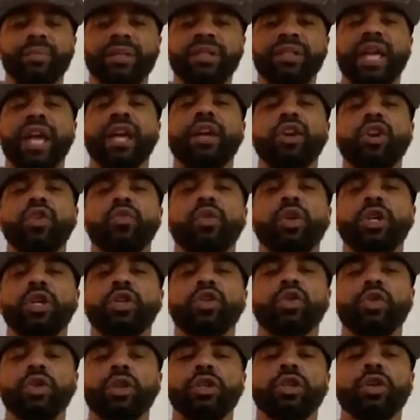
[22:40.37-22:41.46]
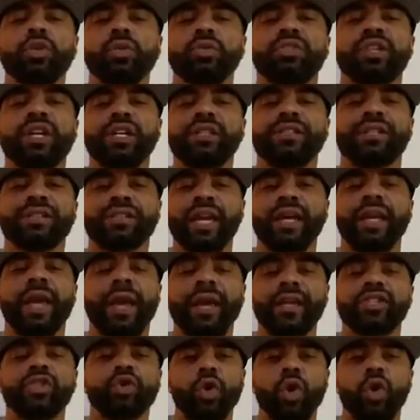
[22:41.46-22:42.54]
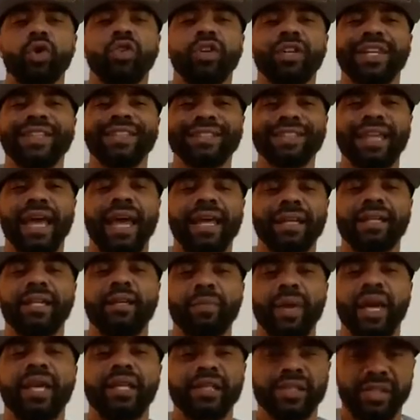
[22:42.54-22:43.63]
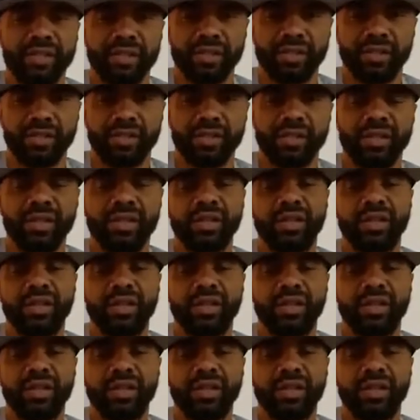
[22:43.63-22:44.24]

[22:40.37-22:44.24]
but they don't want to do the little things that they can control on a daily basis.